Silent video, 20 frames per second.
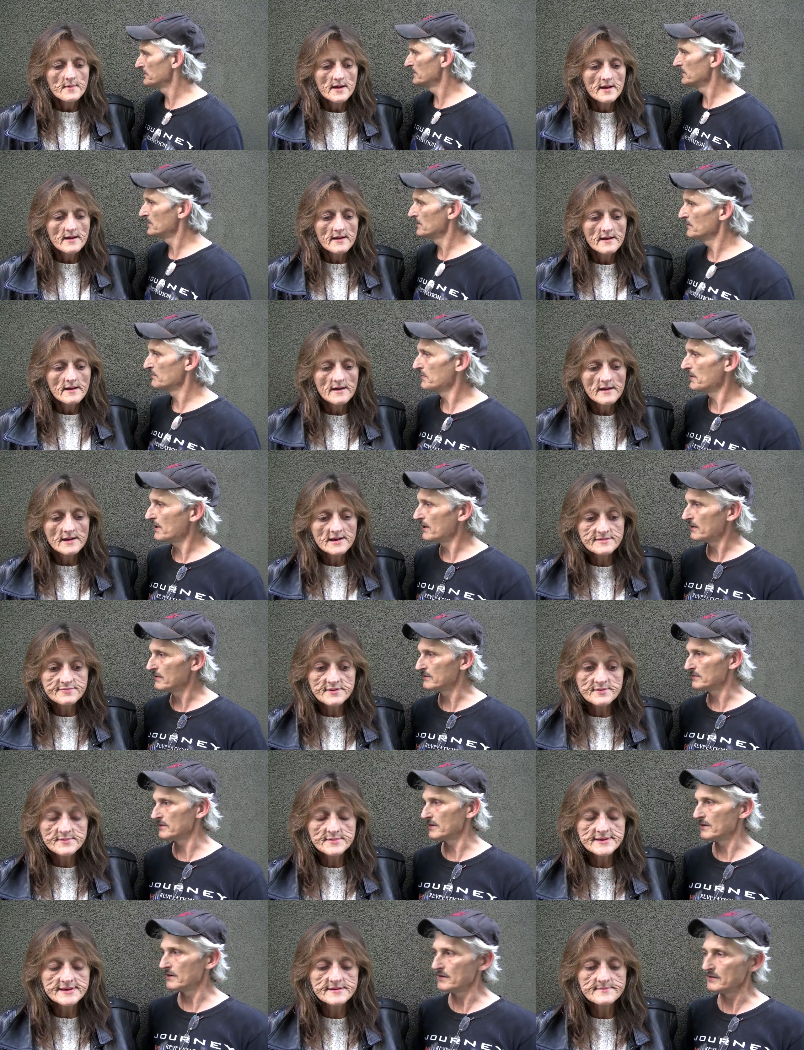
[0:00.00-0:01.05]
Speaker 1: my
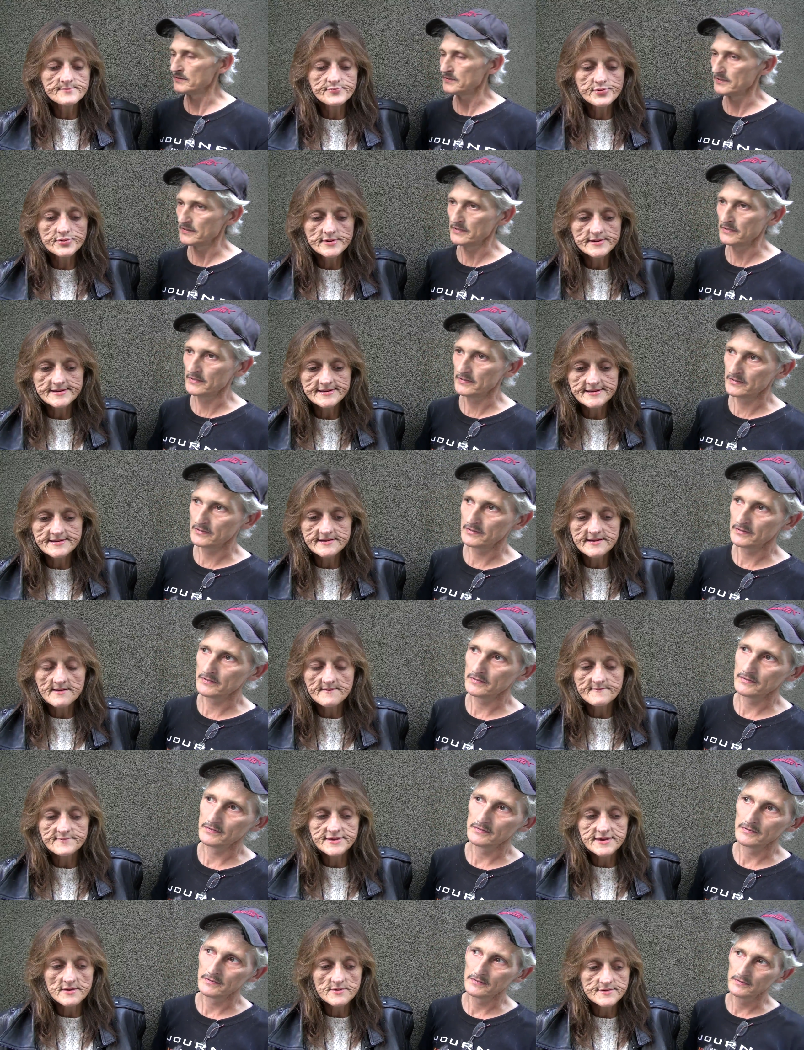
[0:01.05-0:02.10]
husband was in prison.
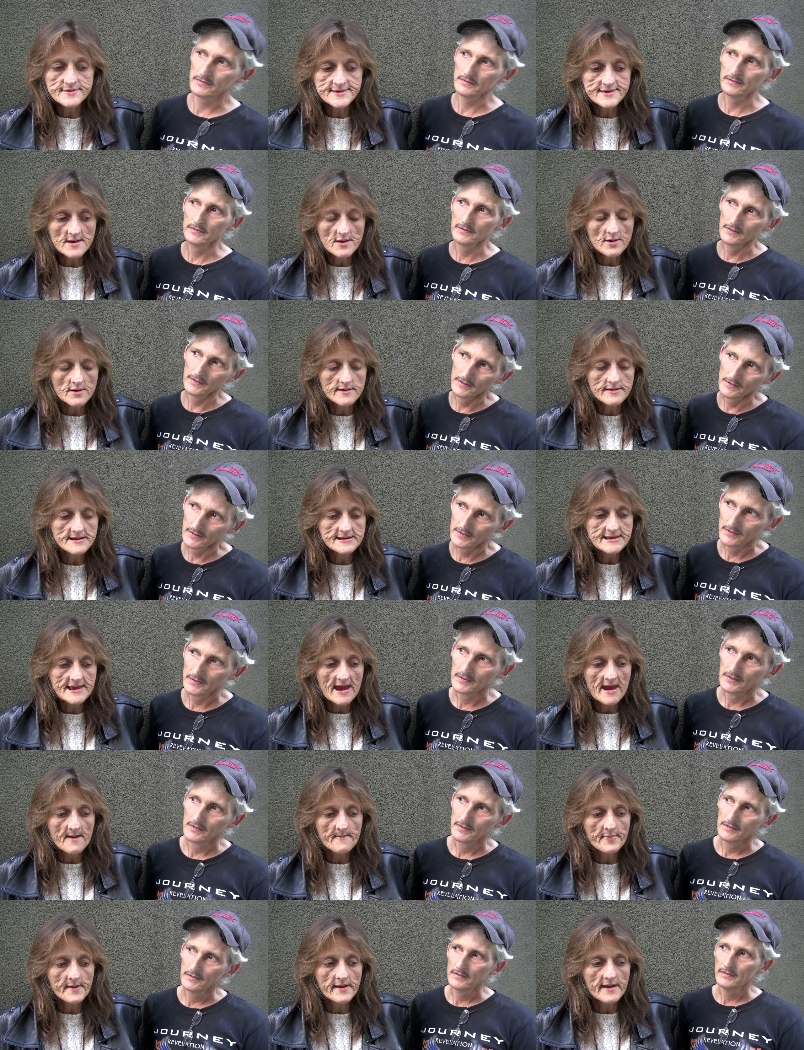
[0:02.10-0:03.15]
I'm so sorry this
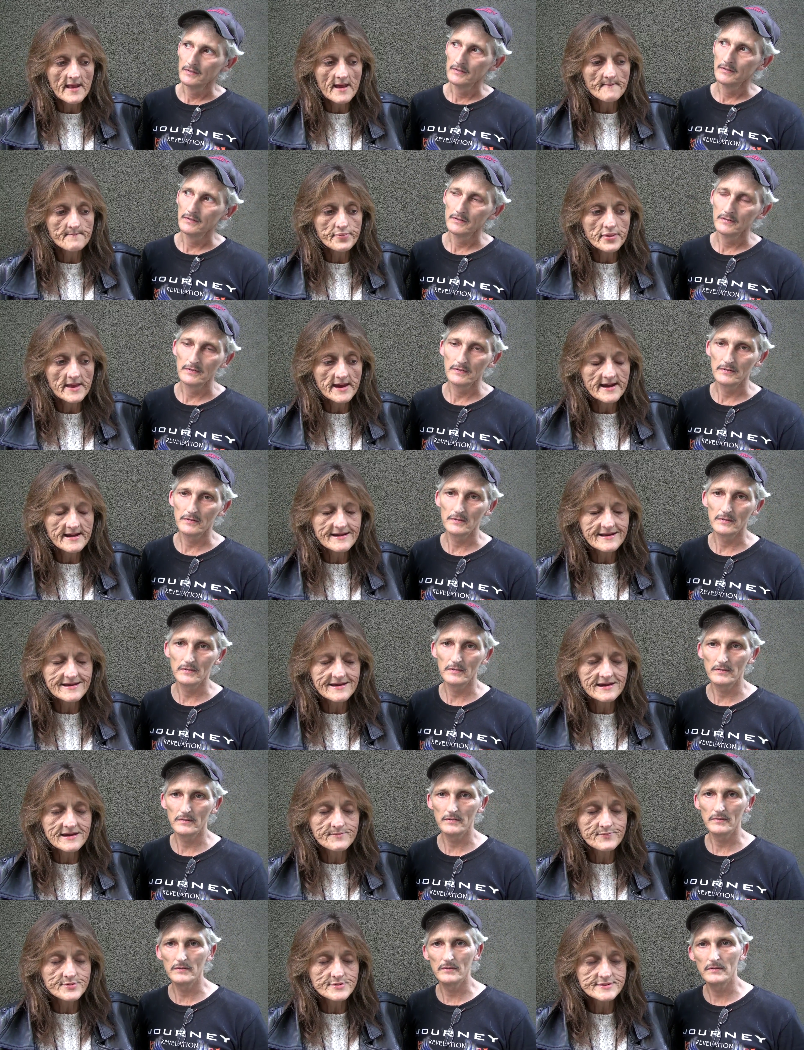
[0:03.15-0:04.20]
happened. I planned
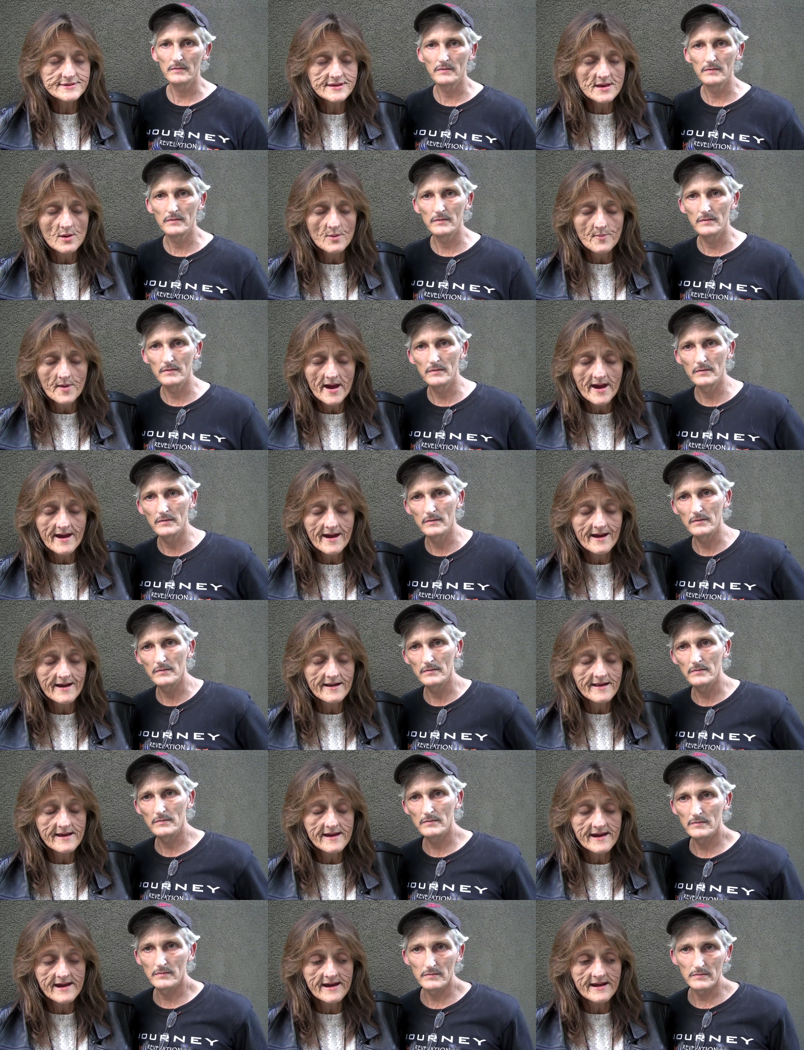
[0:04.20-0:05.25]
to keep her so
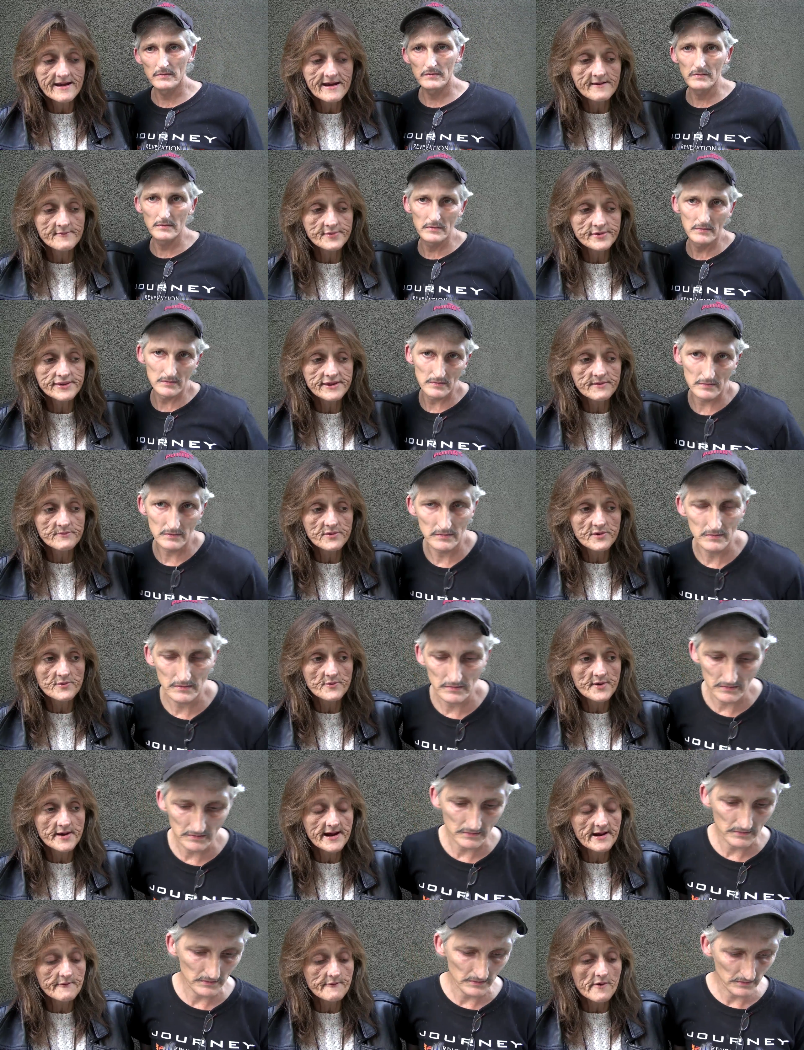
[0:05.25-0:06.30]
bad, and everything
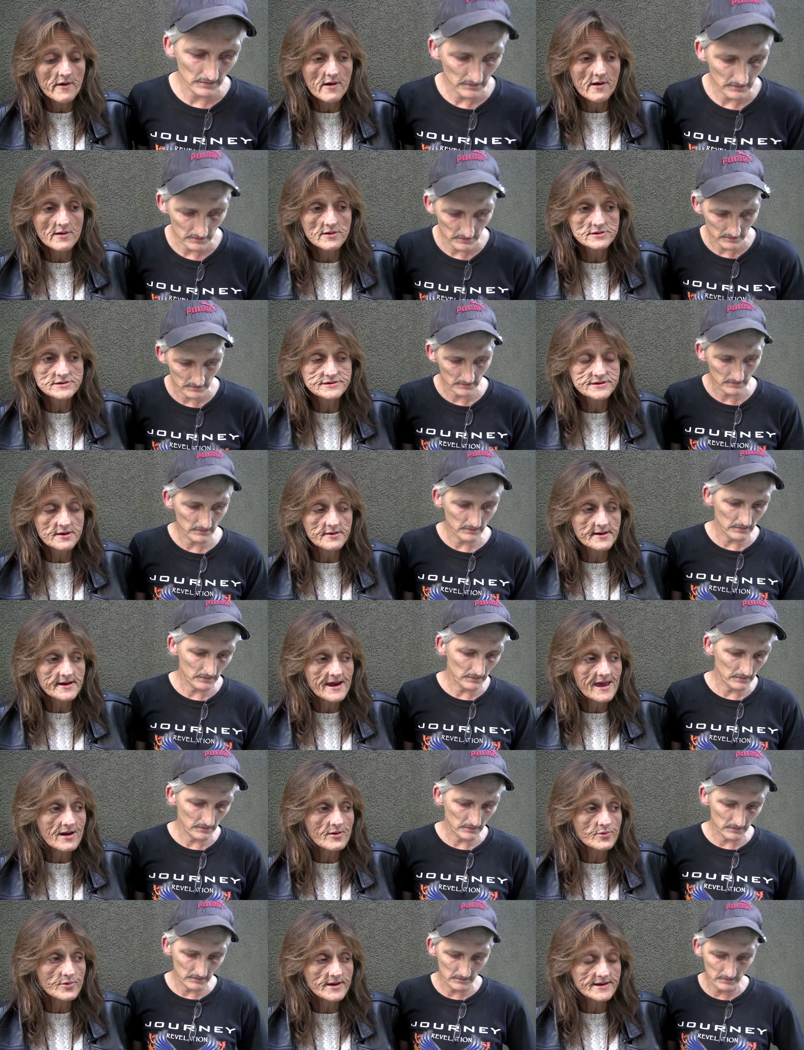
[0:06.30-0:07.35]
went wrong. Jerry
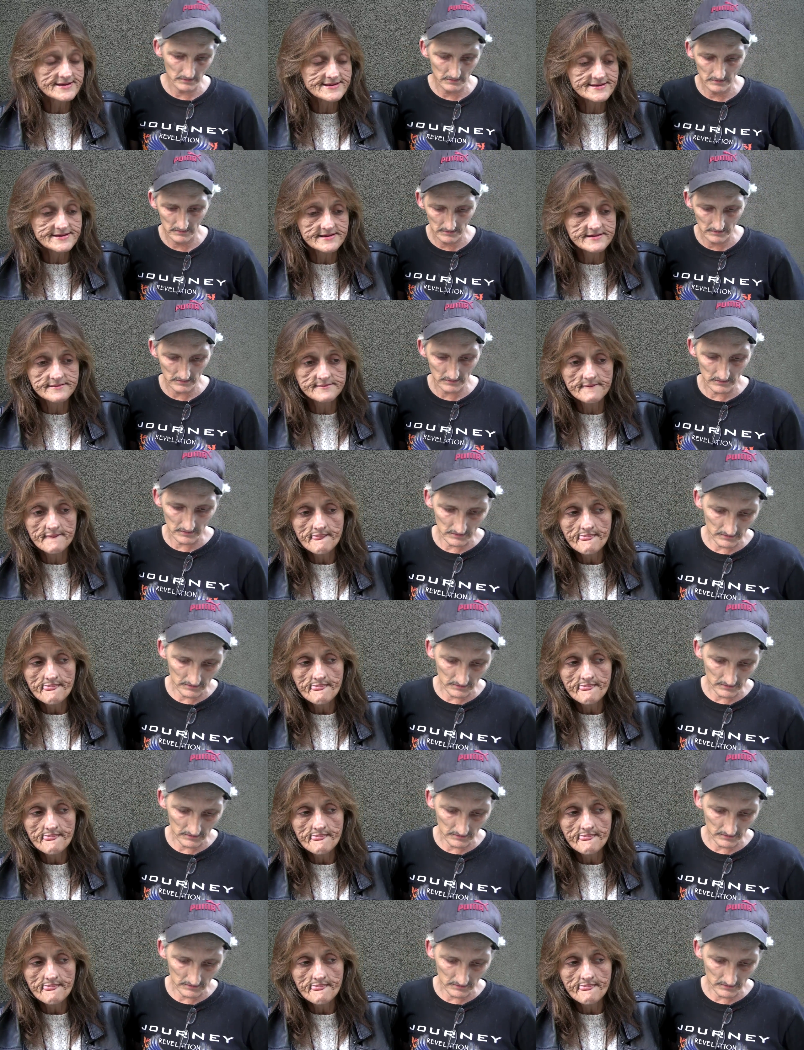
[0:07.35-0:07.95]
got arrested,